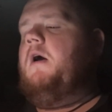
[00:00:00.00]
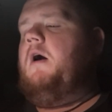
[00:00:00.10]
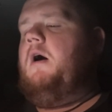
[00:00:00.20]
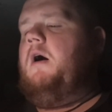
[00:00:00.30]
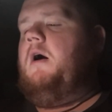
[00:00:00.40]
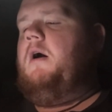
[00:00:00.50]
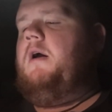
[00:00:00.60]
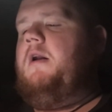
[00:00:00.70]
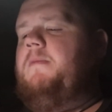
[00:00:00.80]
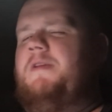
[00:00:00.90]

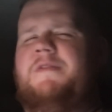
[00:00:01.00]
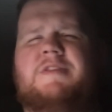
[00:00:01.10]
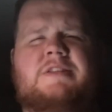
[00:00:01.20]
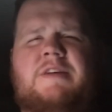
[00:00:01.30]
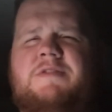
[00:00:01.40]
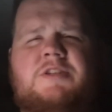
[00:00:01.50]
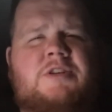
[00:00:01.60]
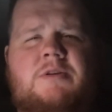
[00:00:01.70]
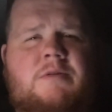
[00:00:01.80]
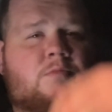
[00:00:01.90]
And I believe it's left to soak in